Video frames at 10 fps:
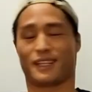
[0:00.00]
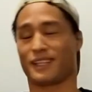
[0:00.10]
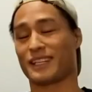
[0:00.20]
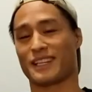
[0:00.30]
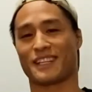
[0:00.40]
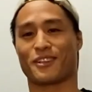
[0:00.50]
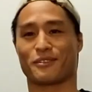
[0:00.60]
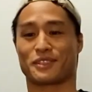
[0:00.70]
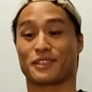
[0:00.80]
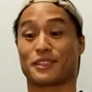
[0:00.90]
yeah, you know,
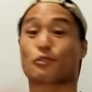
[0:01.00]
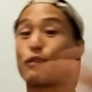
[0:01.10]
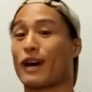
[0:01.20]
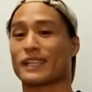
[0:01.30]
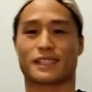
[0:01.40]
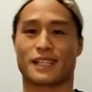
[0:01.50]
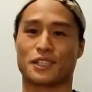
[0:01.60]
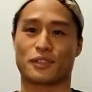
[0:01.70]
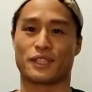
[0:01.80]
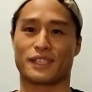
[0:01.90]
just across the
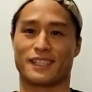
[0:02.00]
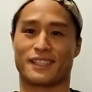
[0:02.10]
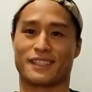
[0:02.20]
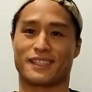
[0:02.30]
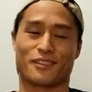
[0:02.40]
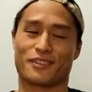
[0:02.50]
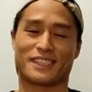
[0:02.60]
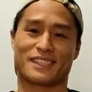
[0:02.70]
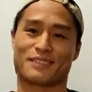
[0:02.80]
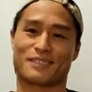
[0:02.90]
country. And you know, it
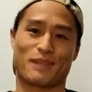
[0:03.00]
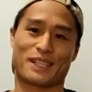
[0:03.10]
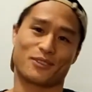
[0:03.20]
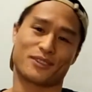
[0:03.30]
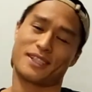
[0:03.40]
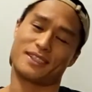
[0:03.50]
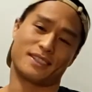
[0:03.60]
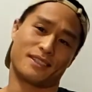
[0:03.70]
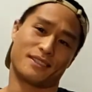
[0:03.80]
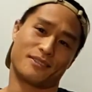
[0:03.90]
just makes no sense there.